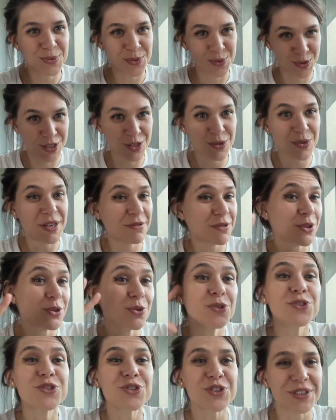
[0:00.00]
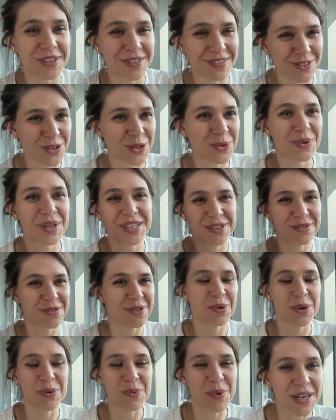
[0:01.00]
the revolution or whatever
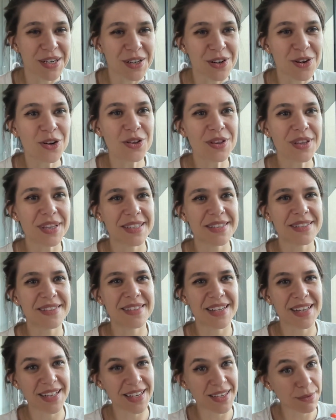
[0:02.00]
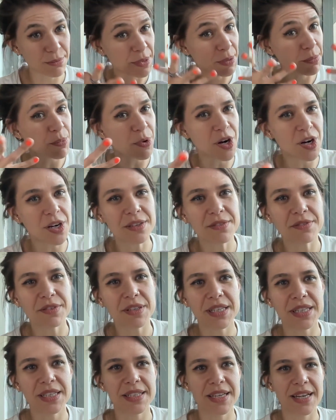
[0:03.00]
we want to call this and be part of
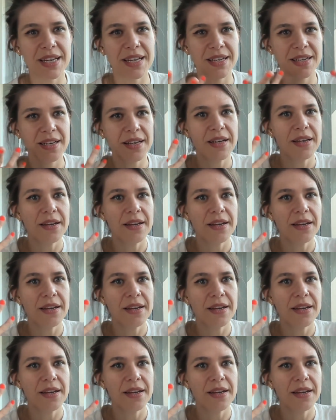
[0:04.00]
it and